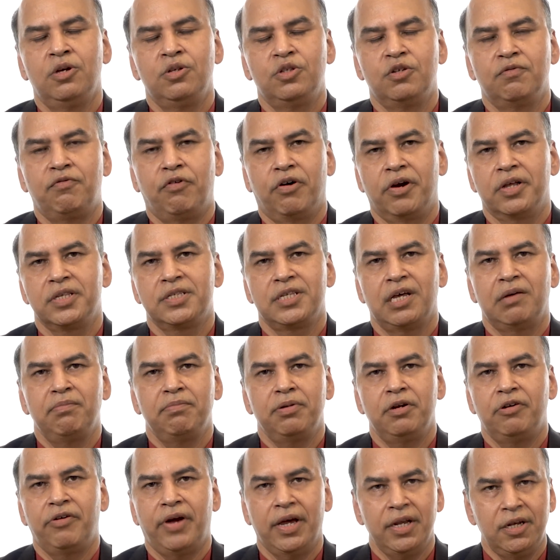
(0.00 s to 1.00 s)
So for
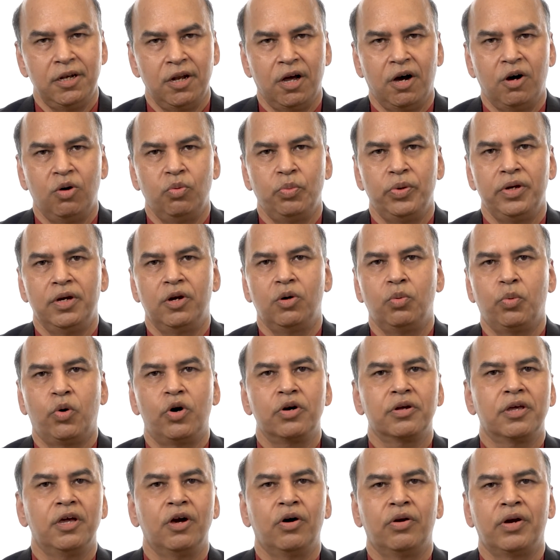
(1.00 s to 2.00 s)
example, right now we are
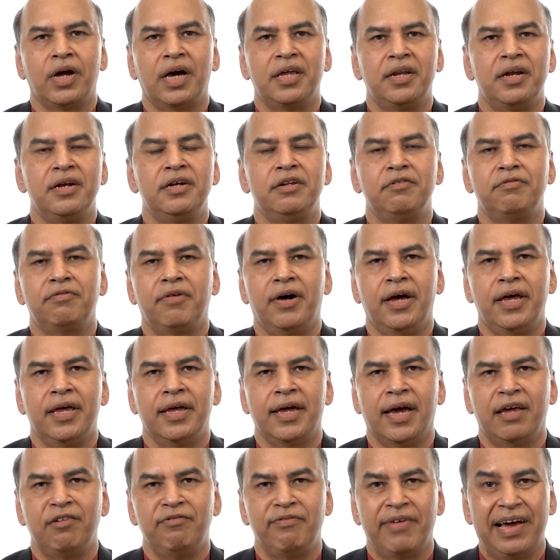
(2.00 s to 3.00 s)
working on
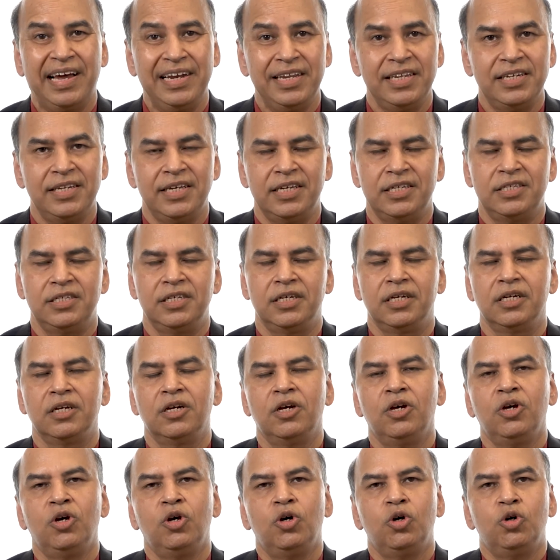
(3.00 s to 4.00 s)
identifying and
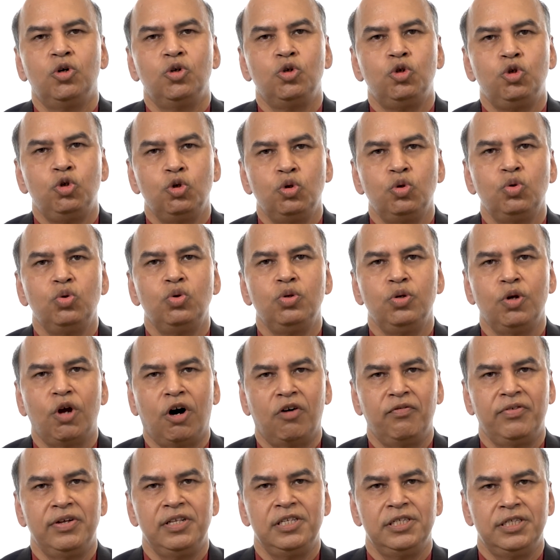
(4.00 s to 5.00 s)
validating two
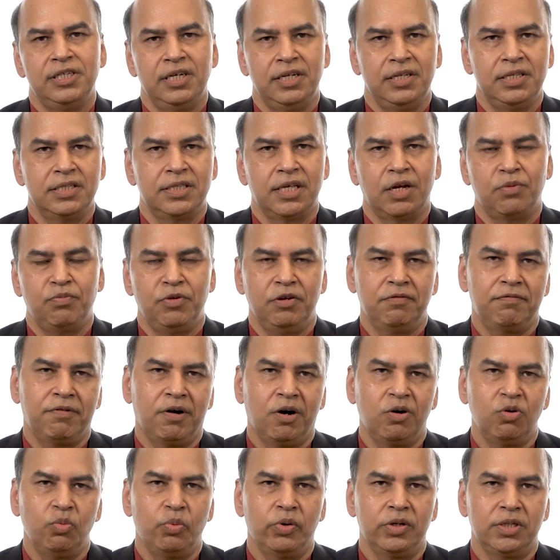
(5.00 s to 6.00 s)
novel genes that we
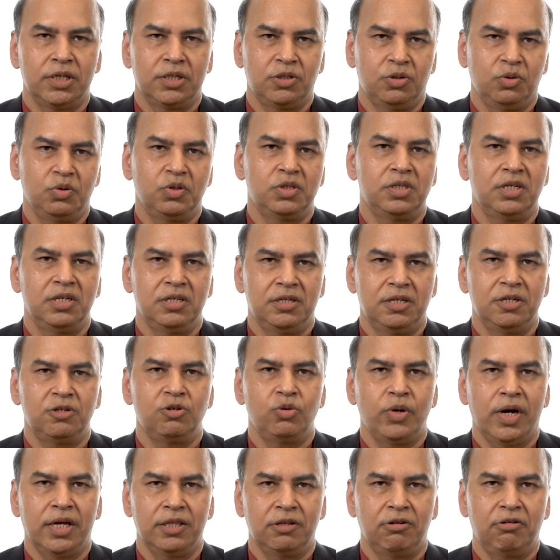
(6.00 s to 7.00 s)
found was
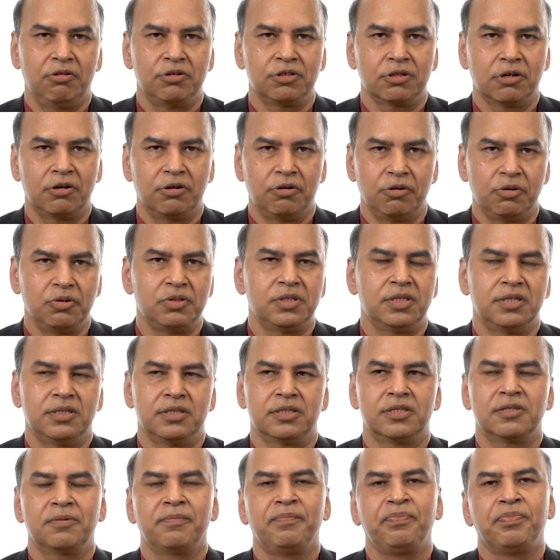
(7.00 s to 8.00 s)
associated to
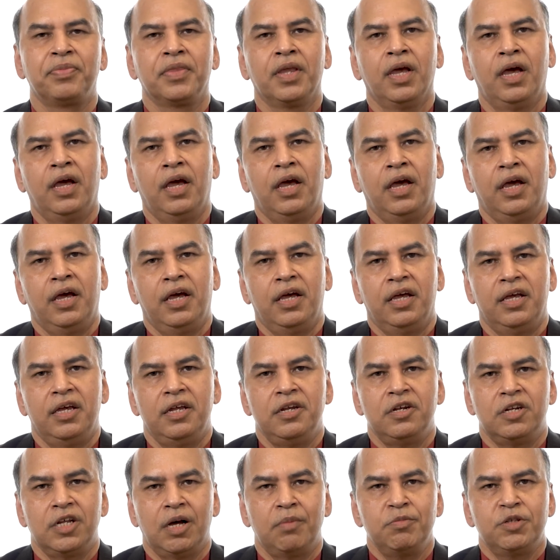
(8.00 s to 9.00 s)
atherosclerosis.
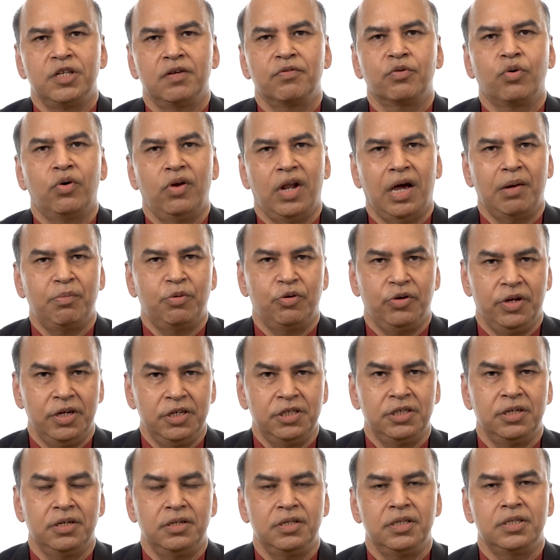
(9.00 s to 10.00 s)
In terms of
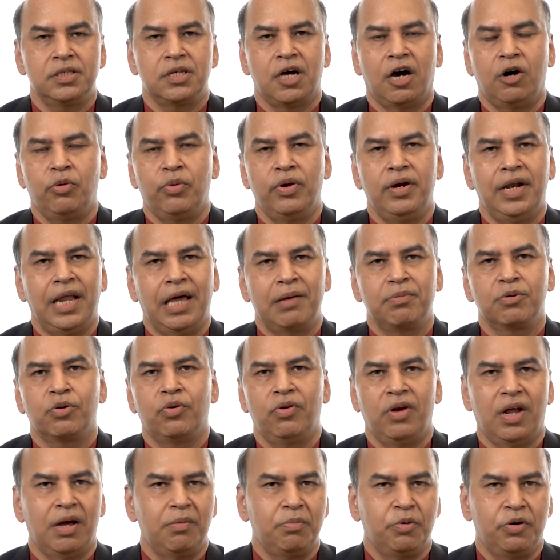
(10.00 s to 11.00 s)
collaborations, our lab
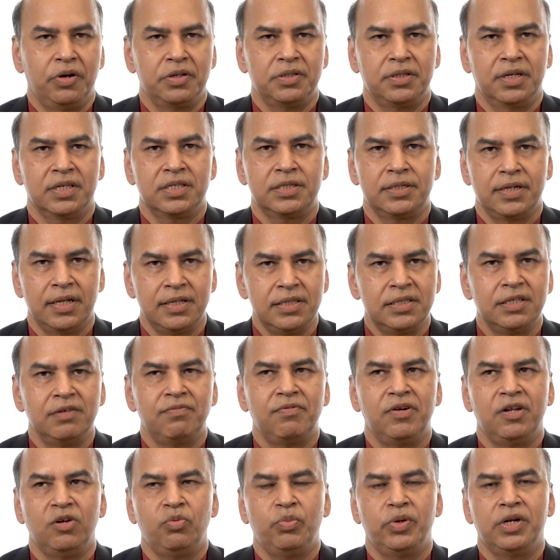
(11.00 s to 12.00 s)
collaborates
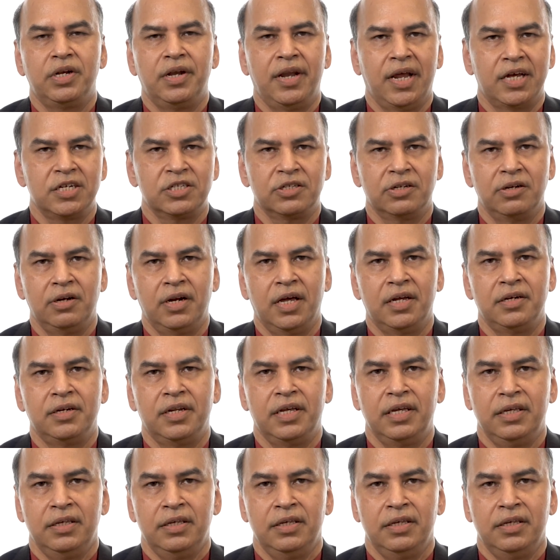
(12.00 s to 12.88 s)
extensively with national and